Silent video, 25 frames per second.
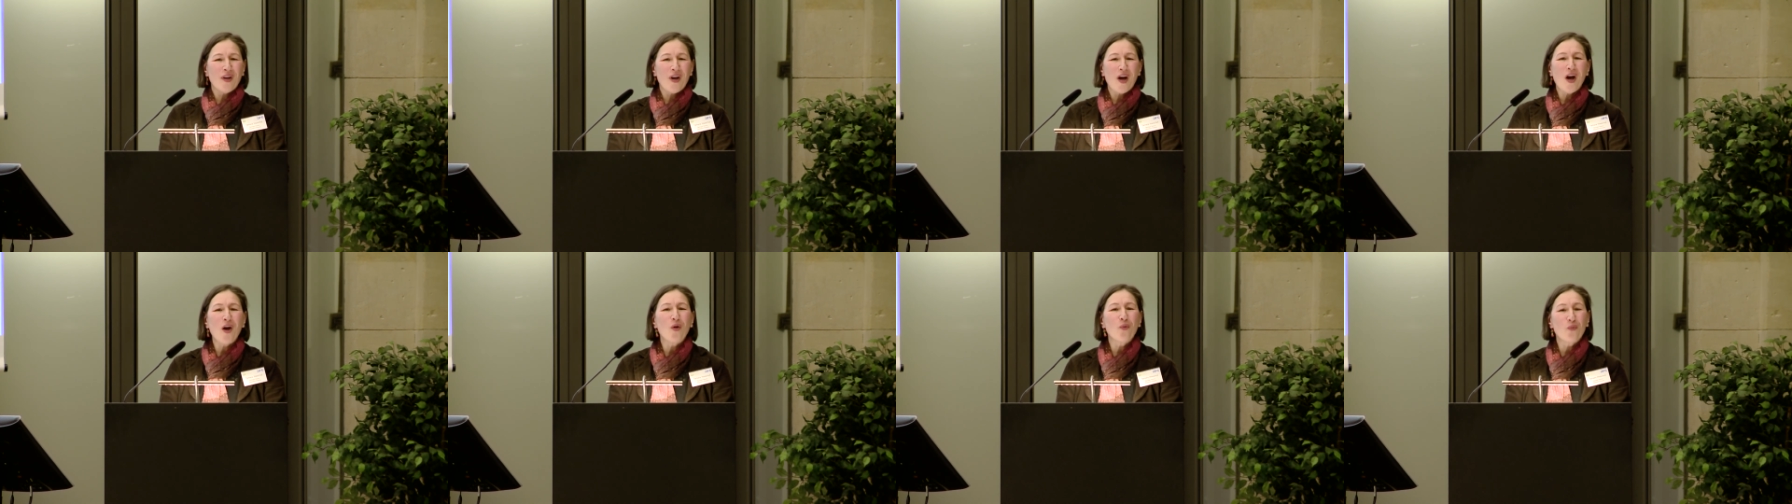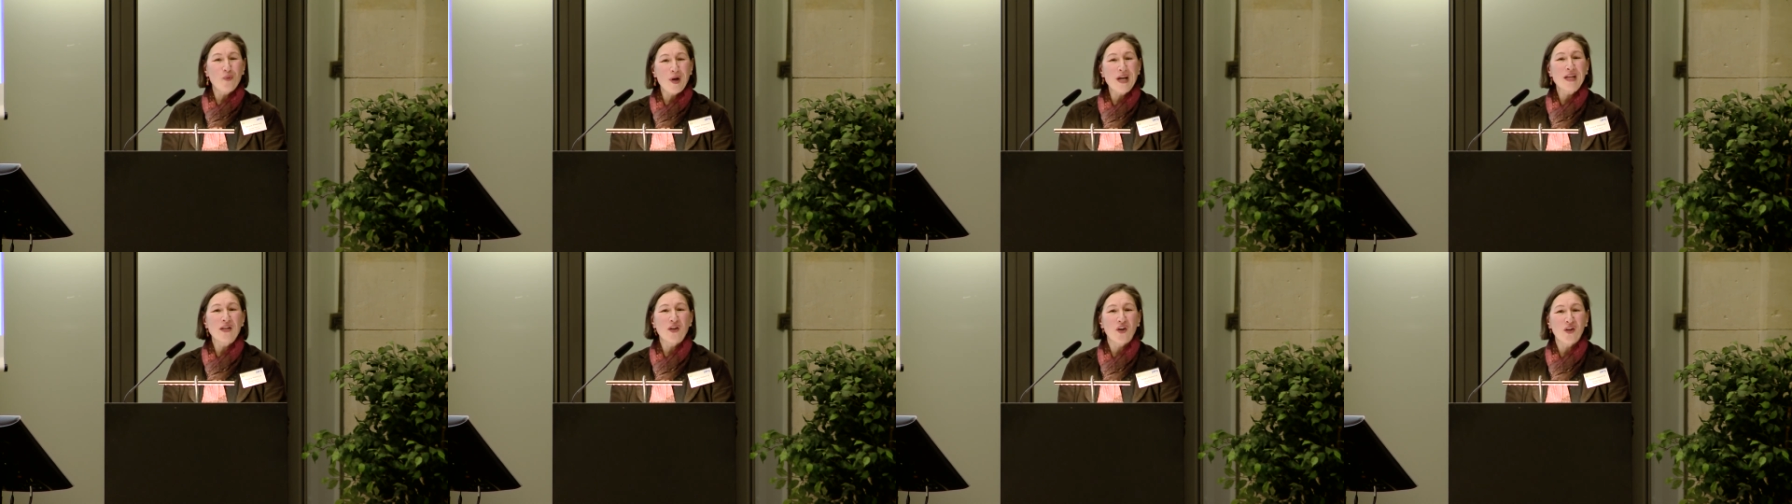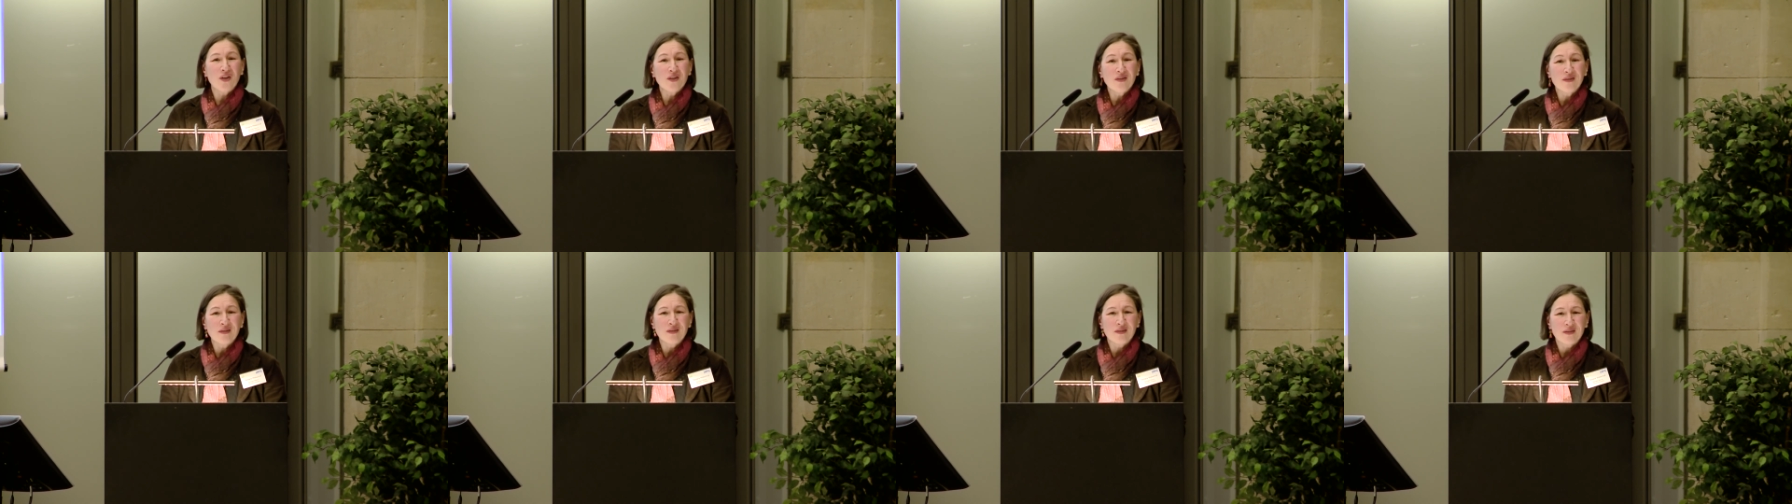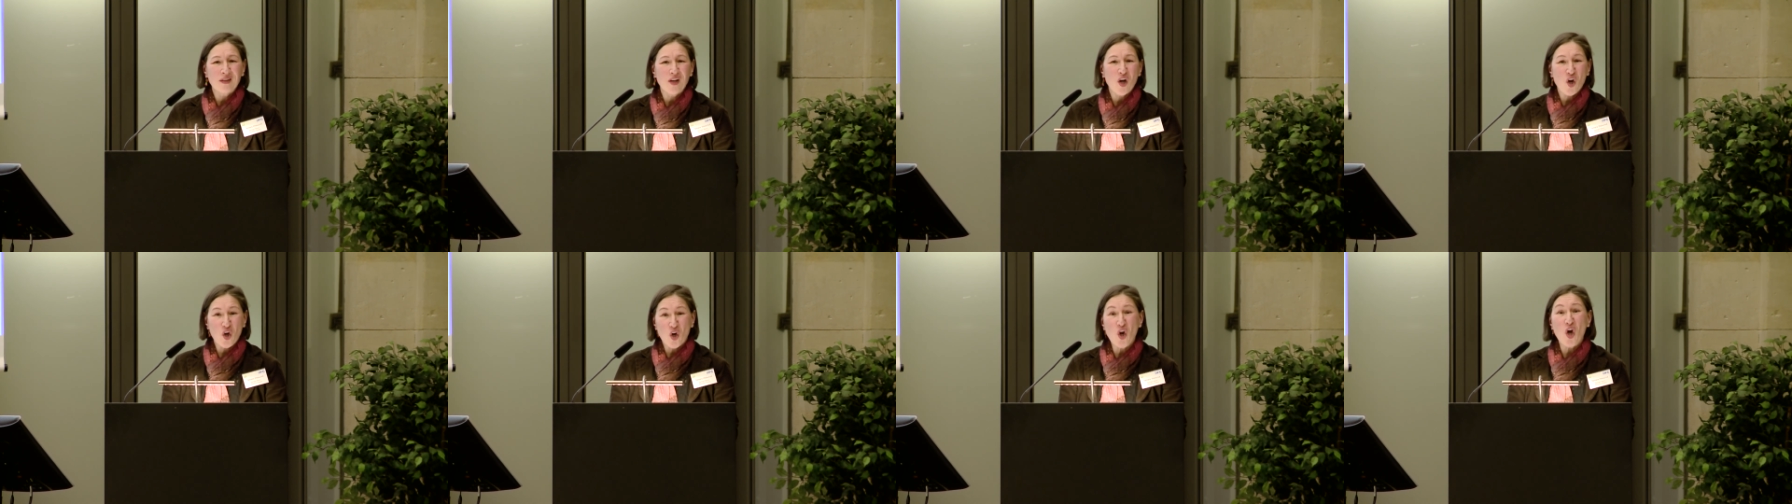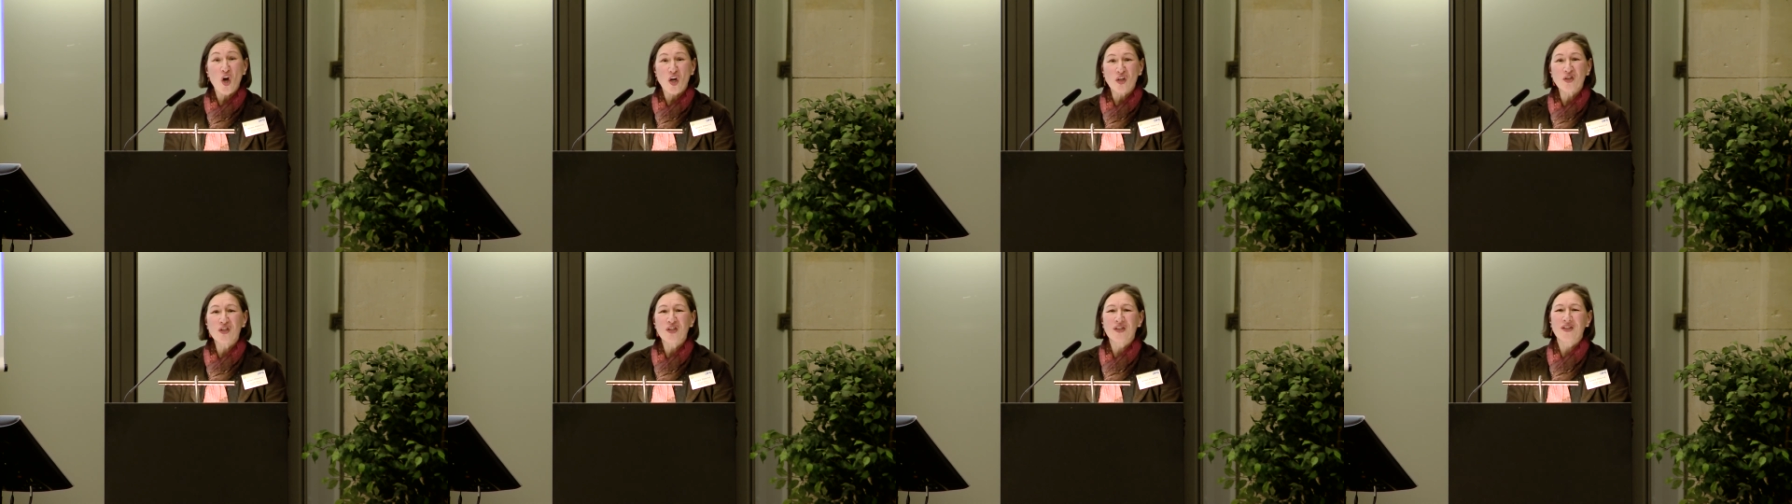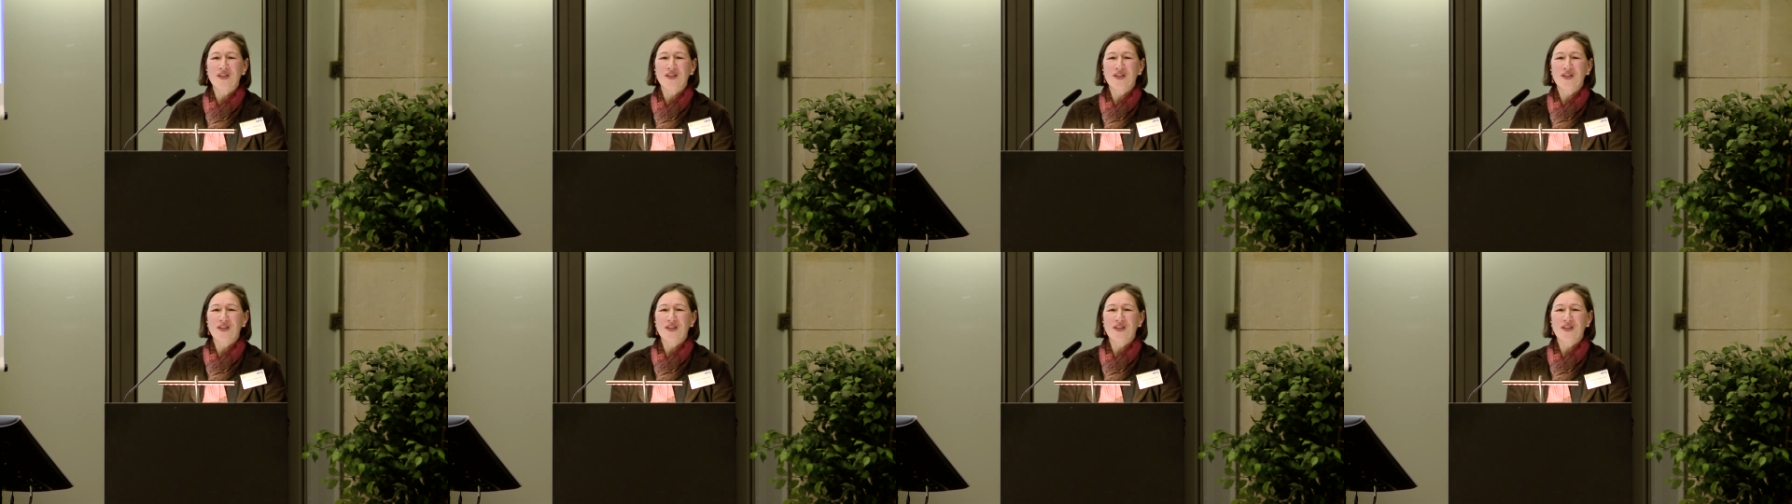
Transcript: our radar a lot.